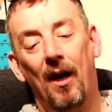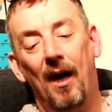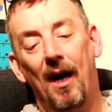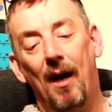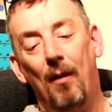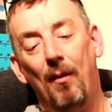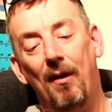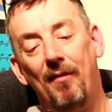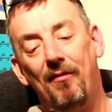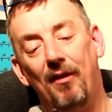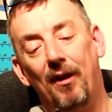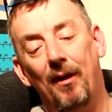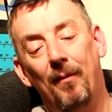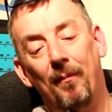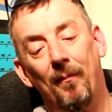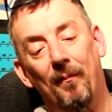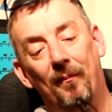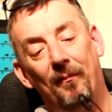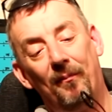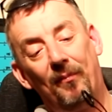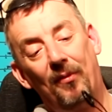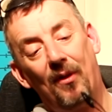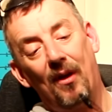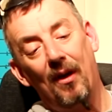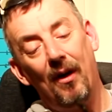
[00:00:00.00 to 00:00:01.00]
However,
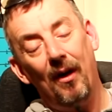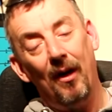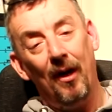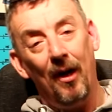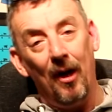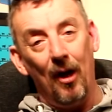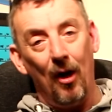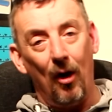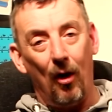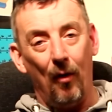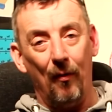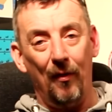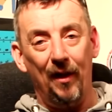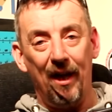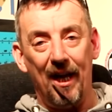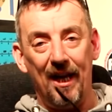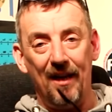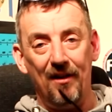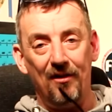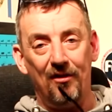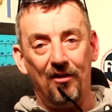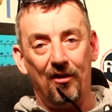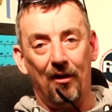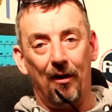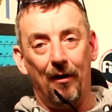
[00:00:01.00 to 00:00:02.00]
on the
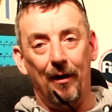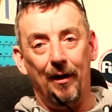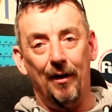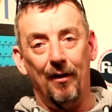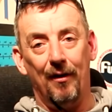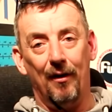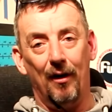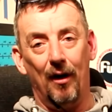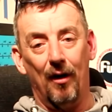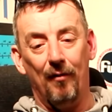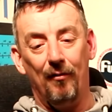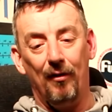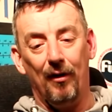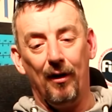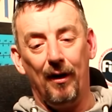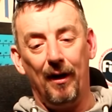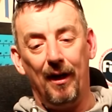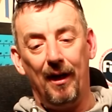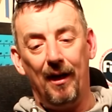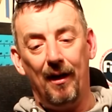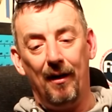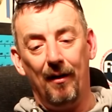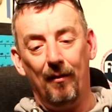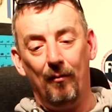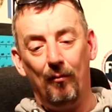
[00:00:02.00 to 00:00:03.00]
inside of
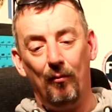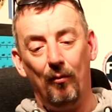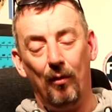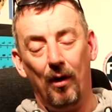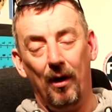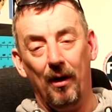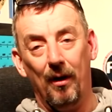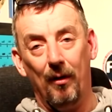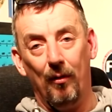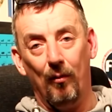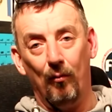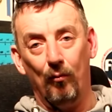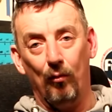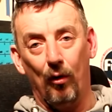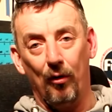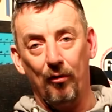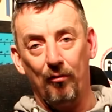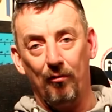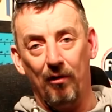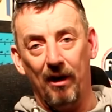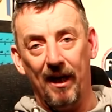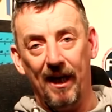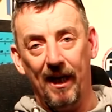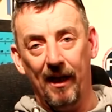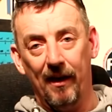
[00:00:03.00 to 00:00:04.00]
a rod
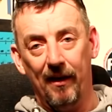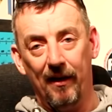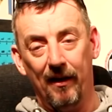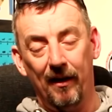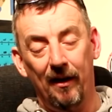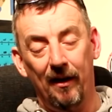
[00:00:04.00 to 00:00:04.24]
ring,